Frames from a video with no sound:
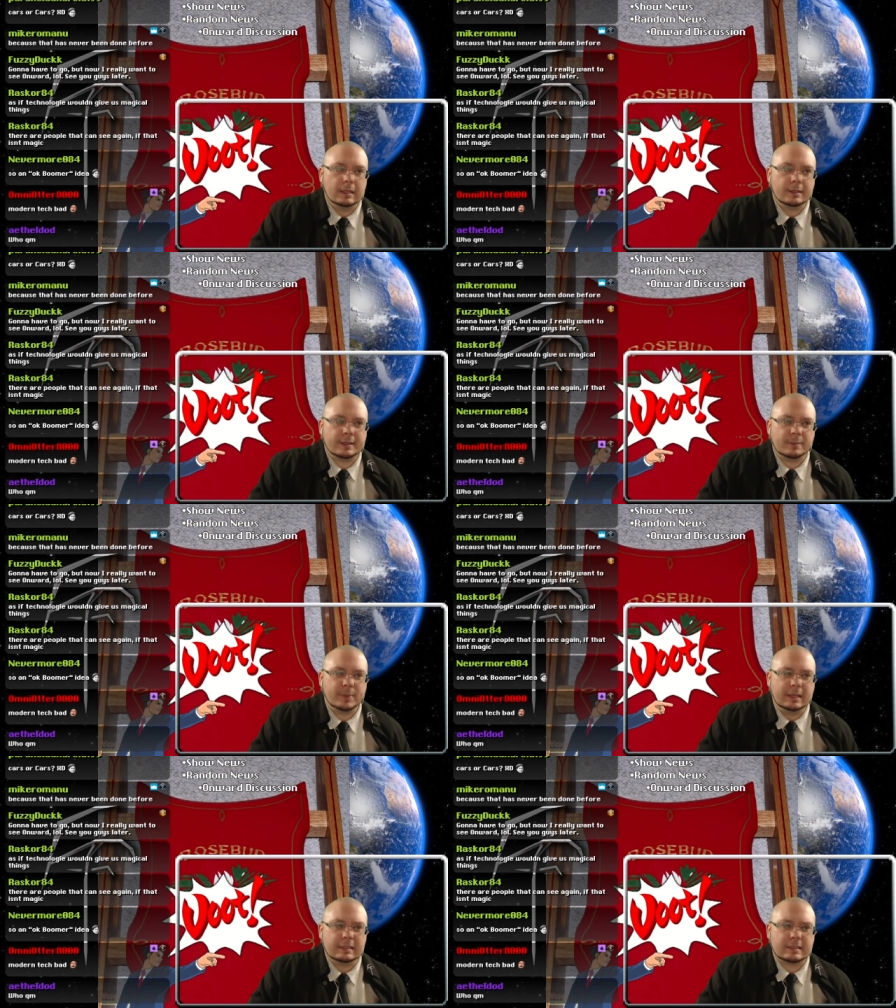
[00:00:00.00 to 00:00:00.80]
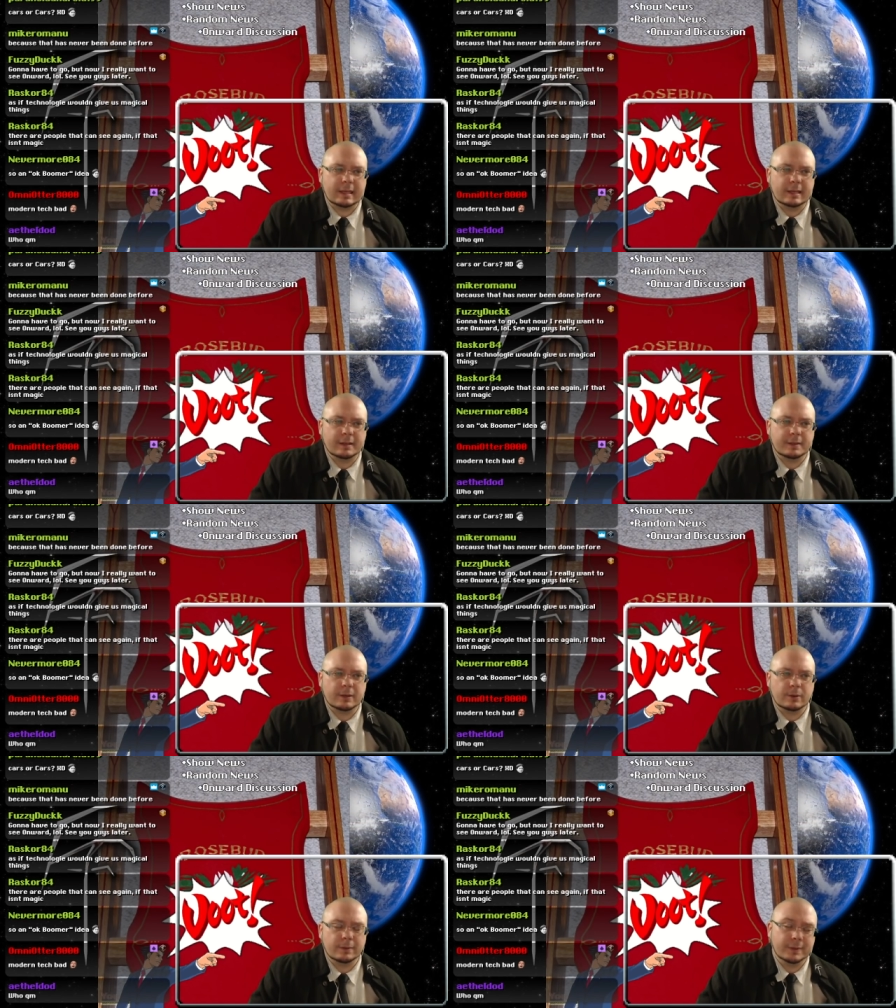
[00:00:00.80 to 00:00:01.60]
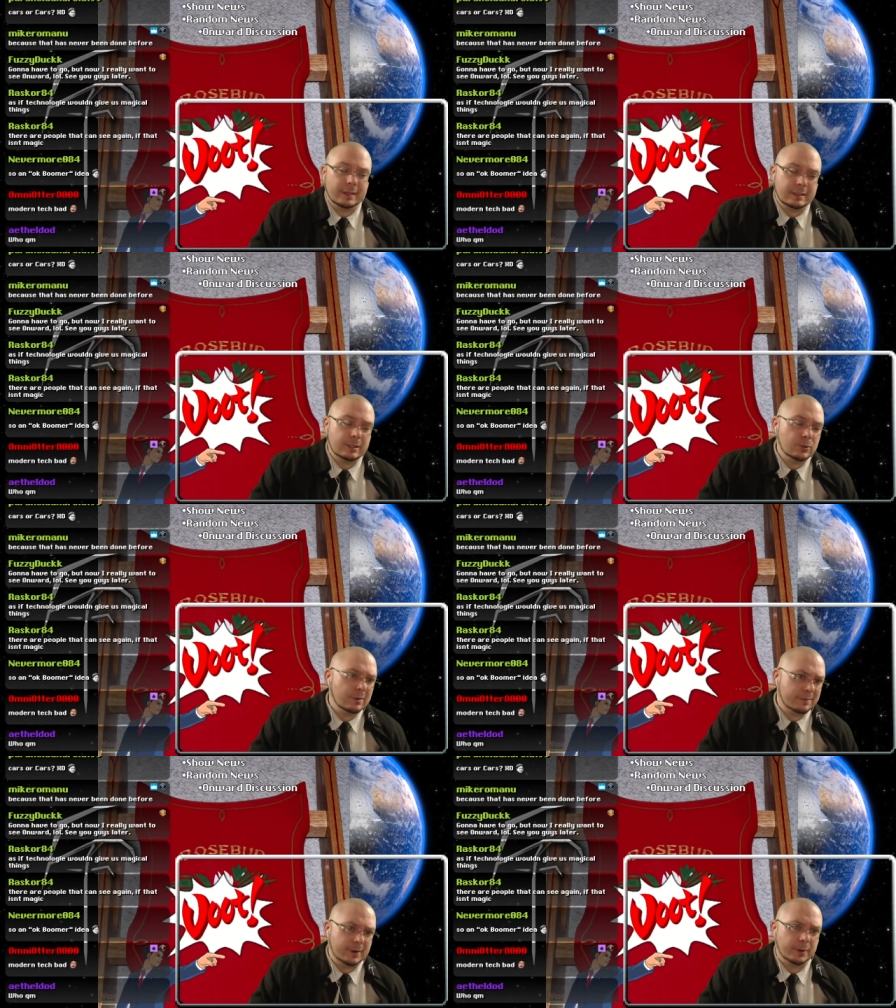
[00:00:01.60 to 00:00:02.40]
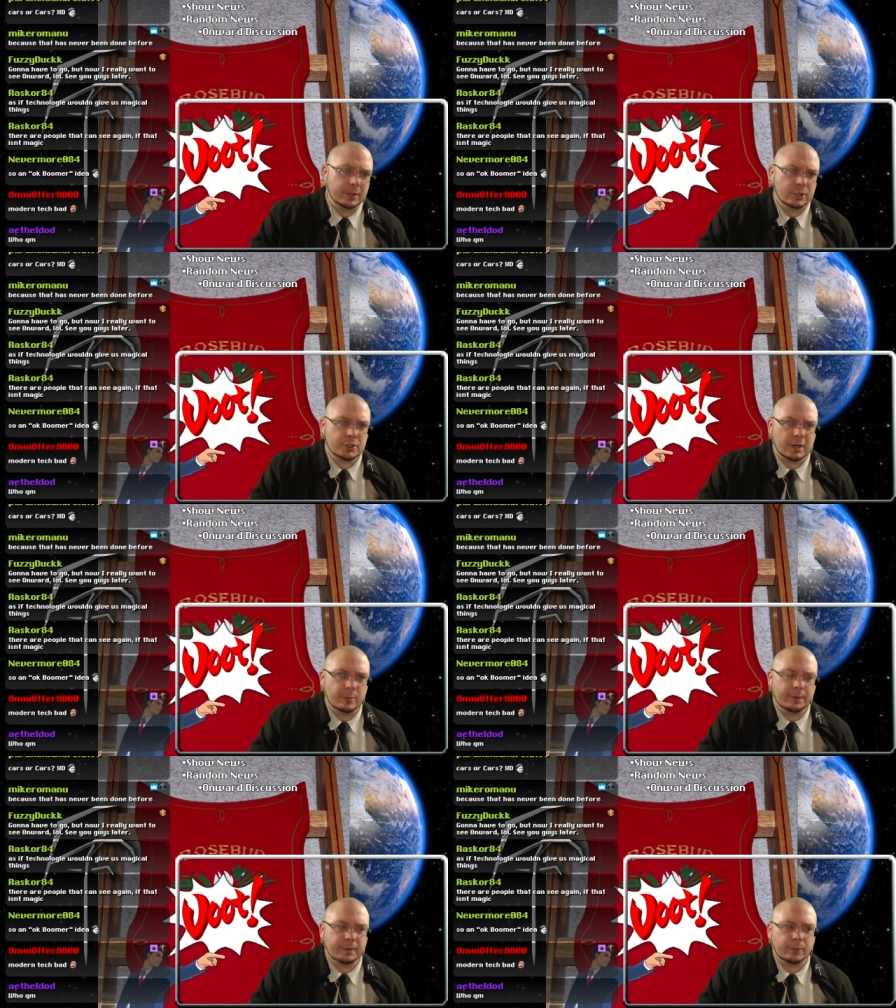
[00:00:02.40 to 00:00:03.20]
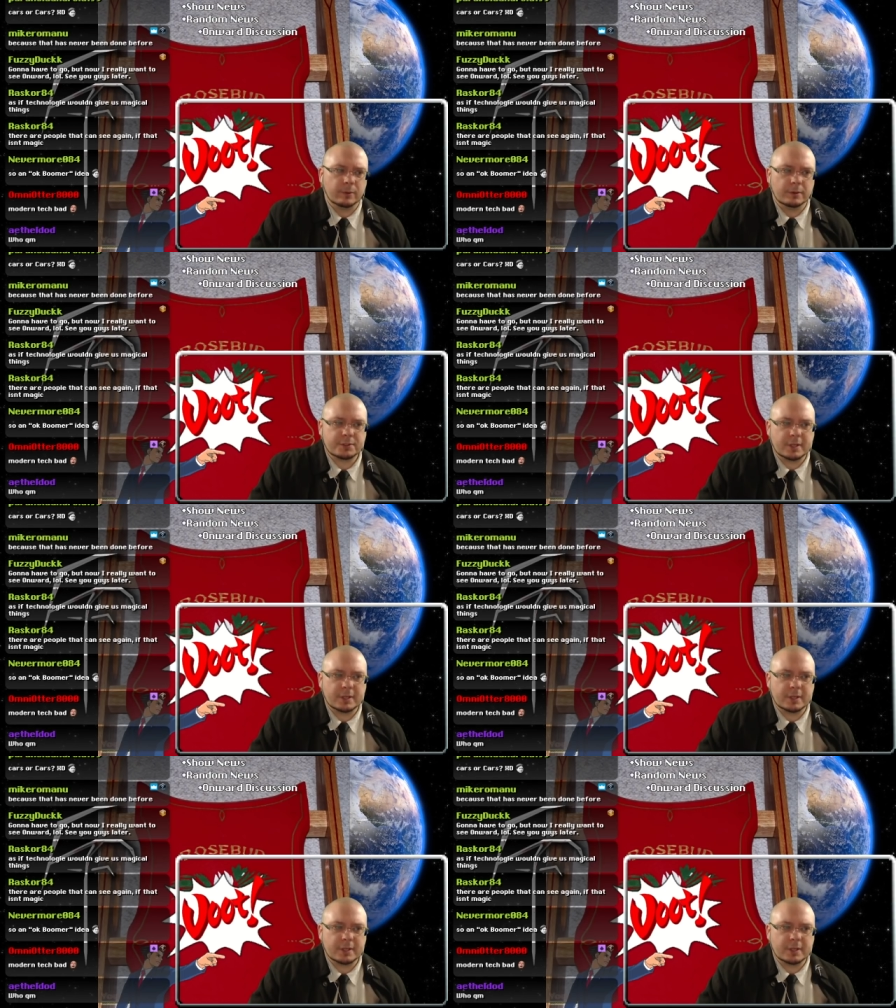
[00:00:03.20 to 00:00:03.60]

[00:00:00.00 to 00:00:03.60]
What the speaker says: That being stated, though, they did do a very good job with their roles.